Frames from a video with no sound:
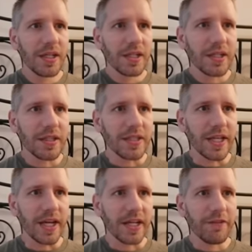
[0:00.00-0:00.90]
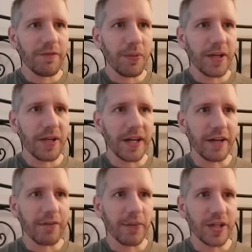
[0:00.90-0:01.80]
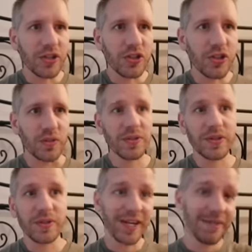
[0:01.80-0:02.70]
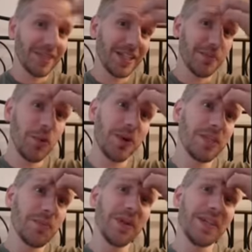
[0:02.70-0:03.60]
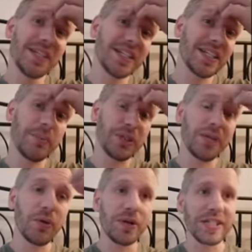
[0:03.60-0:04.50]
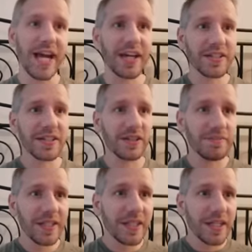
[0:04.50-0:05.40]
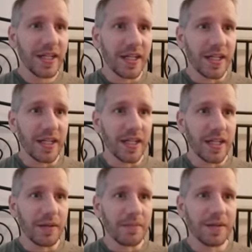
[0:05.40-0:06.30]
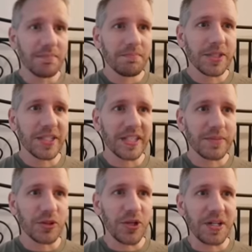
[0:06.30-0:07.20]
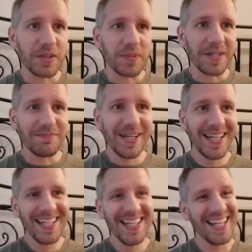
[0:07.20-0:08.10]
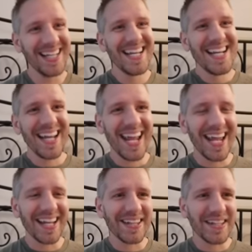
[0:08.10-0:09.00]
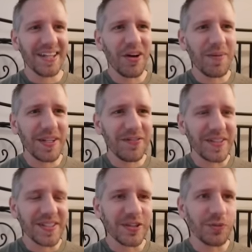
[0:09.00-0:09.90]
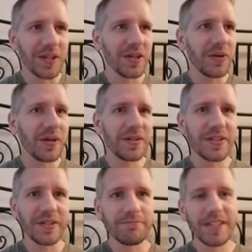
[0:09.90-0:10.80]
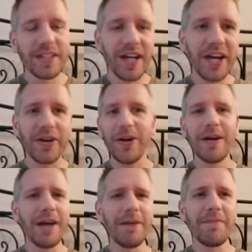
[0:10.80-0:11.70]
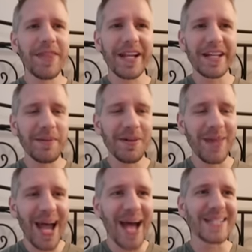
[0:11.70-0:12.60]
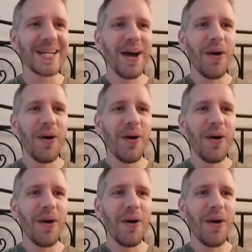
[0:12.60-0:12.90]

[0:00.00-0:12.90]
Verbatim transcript: Because yeah, I get 49, 42. So yeah, it's more than 60% more attack. So plus I get some trading speed, and the army defense is a little bit lower. So I don't know. I'm thinking about that.